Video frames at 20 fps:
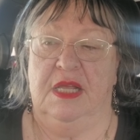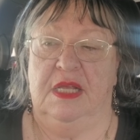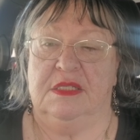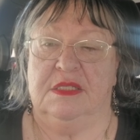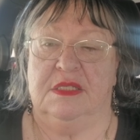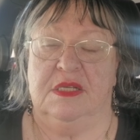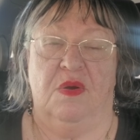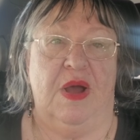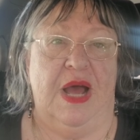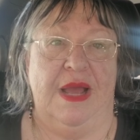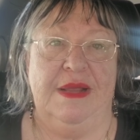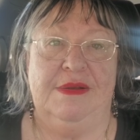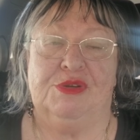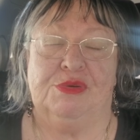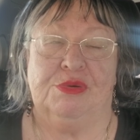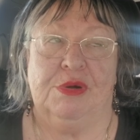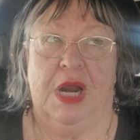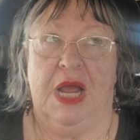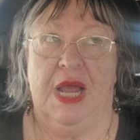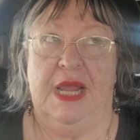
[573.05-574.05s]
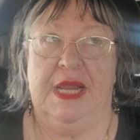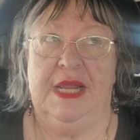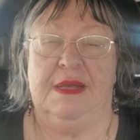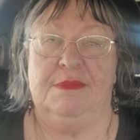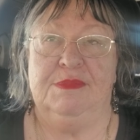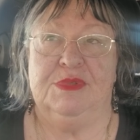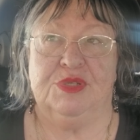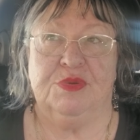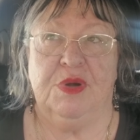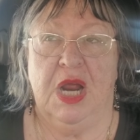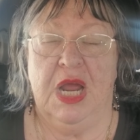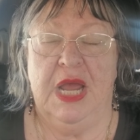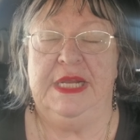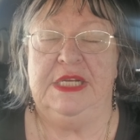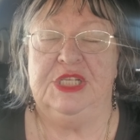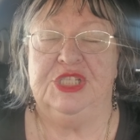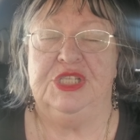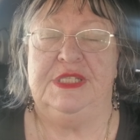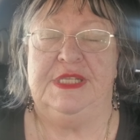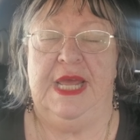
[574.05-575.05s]
So I try, I'm
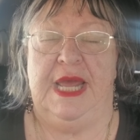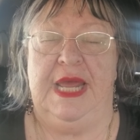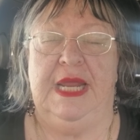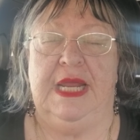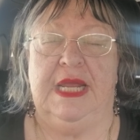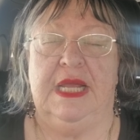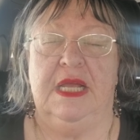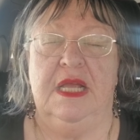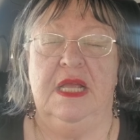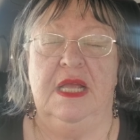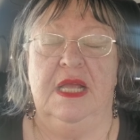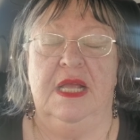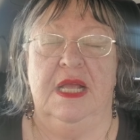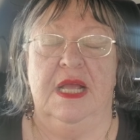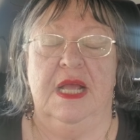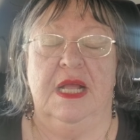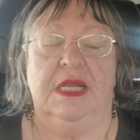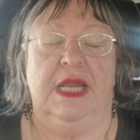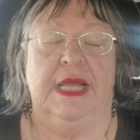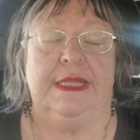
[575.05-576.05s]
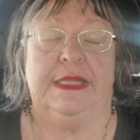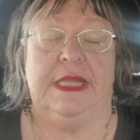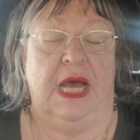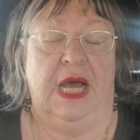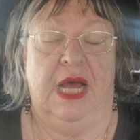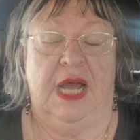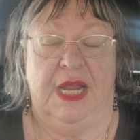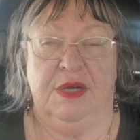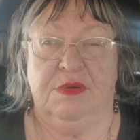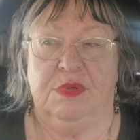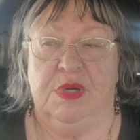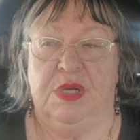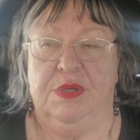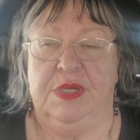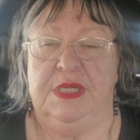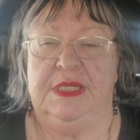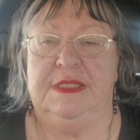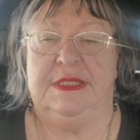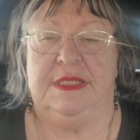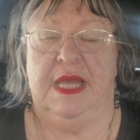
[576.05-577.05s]
trying to take like the high
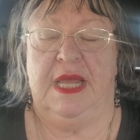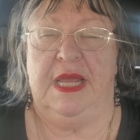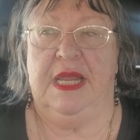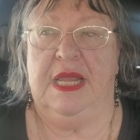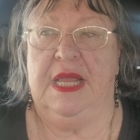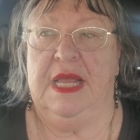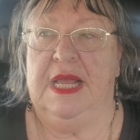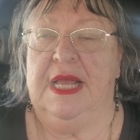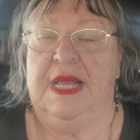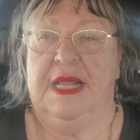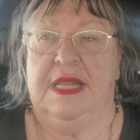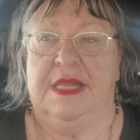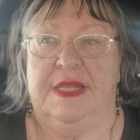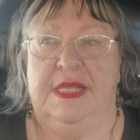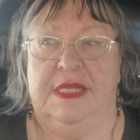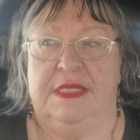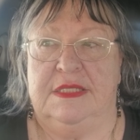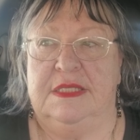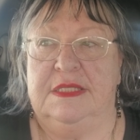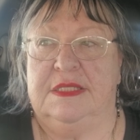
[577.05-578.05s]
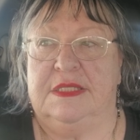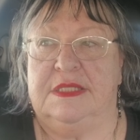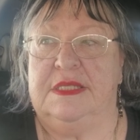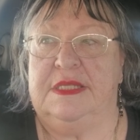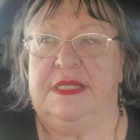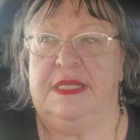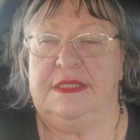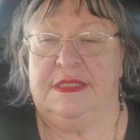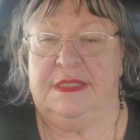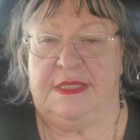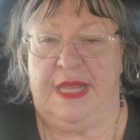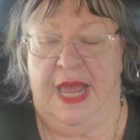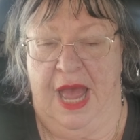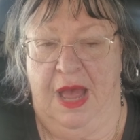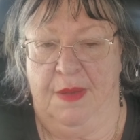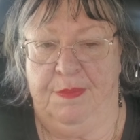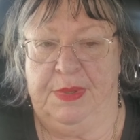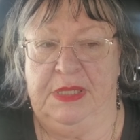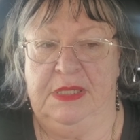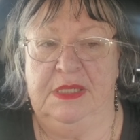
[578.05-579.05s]
road and say, This is this has
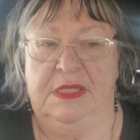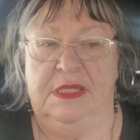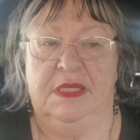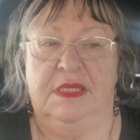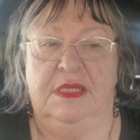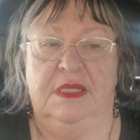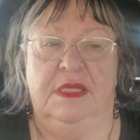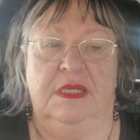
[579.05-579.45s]
happened,